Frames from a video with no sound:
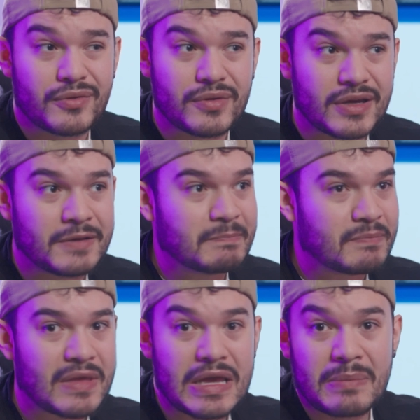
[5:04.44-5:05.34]
of Duty,
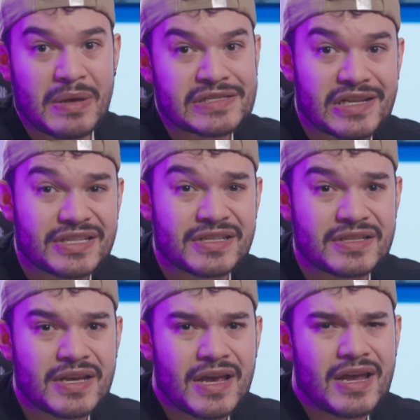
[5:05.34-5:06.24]
Apex
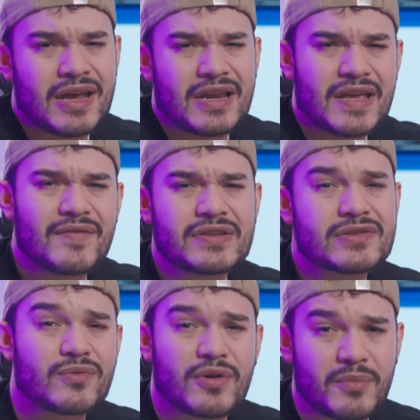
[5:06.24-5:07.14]
Legends, and even
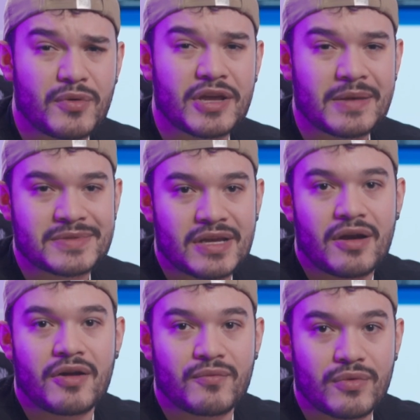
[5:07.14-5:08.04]
story mode games like
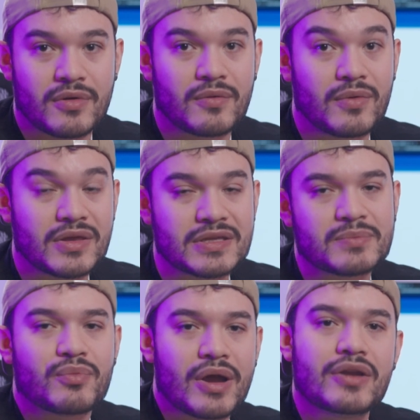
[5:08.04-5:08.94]
God of War with its
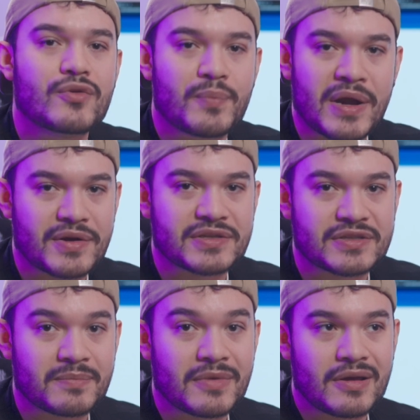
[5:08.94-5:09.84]
brand new parry
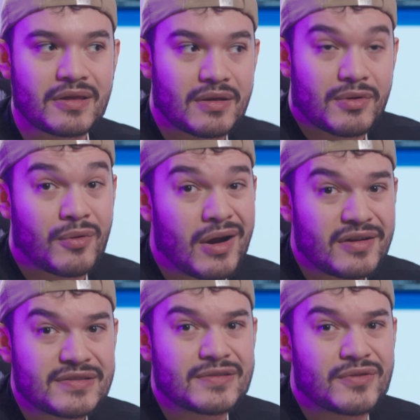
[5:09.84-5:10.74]
system that
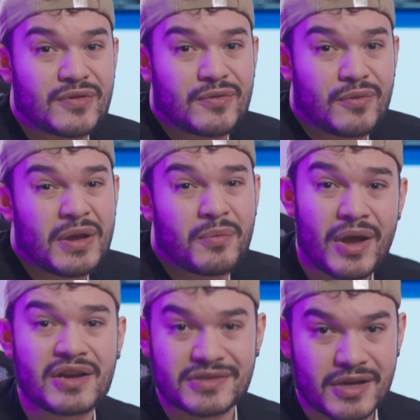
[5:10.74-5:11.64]
requires quick
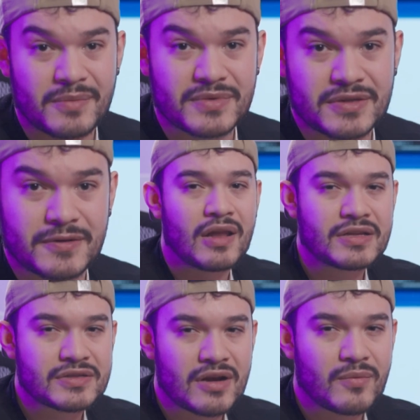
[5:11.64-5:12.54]
reaction times.
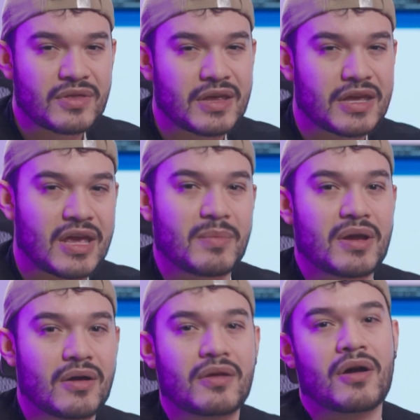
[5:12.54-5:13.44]
Let's start with the
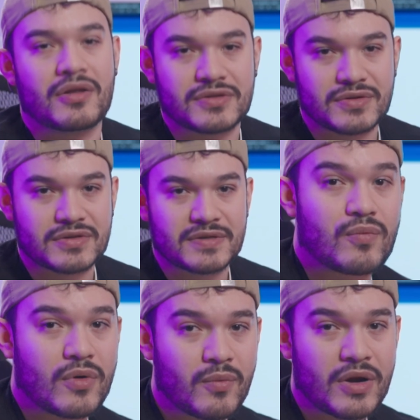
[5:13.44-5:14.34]
gaming on the consoles.
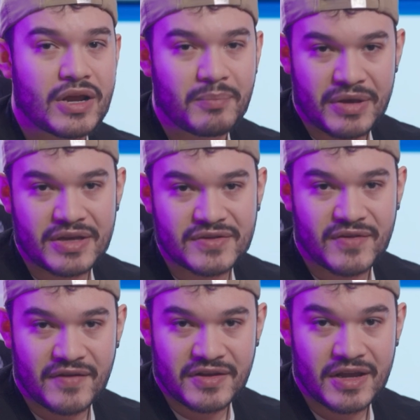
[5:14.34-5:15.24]
We're running a
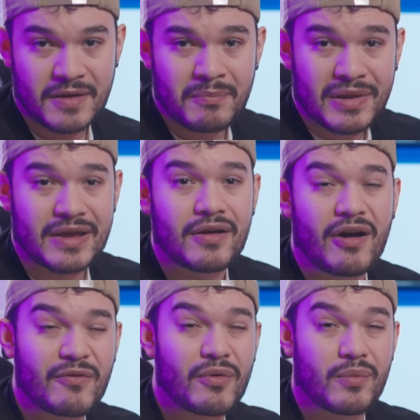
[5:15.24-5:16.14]
PS5 today, playing
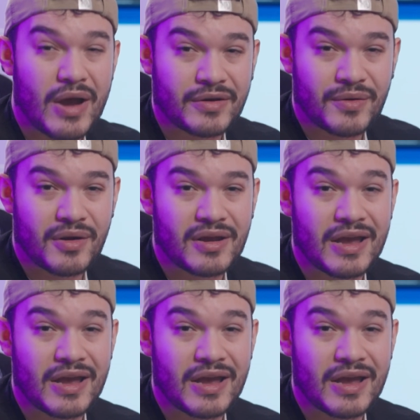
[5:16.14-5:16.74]
God of War Ragnarok